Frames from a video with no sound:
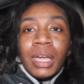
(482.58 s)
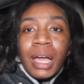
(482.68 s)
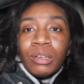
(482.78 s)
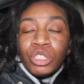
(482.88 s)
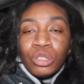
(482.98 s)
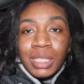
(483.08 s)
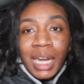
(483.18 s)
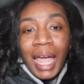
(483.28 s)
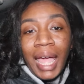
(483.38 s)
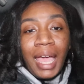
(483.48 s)
other house shoes
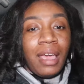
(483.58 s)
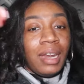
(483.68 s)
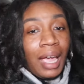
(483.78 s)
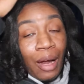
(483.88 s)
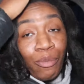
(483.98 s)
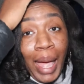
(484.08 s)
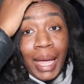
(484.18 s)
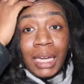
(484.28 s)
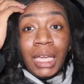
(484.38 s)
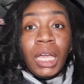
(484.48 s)
that I had, they got
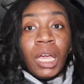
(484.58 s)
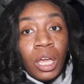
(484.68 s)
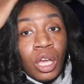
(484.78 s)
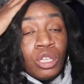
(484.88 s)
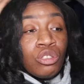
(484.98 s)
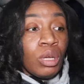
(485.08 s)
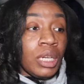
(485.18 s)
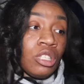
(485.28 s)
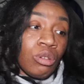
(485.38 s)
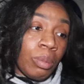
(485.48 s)
raggedy. So I
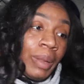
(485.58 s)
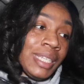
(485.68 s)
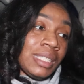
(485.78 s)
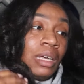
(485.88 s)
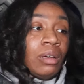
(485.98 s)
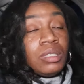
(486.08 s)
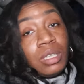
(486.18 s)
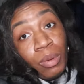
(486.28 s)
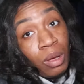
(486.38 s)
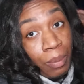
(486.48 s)
need to replace those.
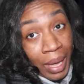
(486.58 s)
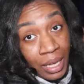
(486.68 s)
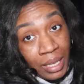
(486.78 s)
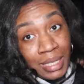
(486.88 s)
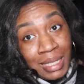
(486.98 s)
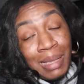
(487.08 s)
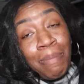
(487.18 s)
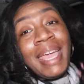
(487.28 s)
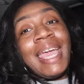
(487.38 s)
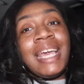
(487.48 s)
So we're going to make,
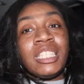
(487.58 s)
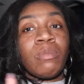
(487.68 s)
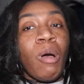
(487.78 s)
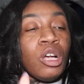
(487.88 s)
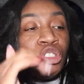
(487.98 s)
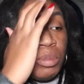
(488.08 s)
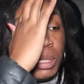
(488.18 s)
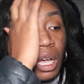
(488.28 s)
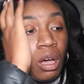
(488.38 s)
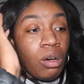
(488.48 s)
make a small trip
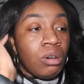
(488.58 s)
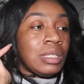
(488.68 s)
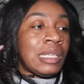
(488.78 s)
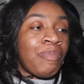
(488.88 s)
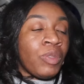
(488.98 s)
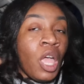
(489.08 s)
to Kohl's.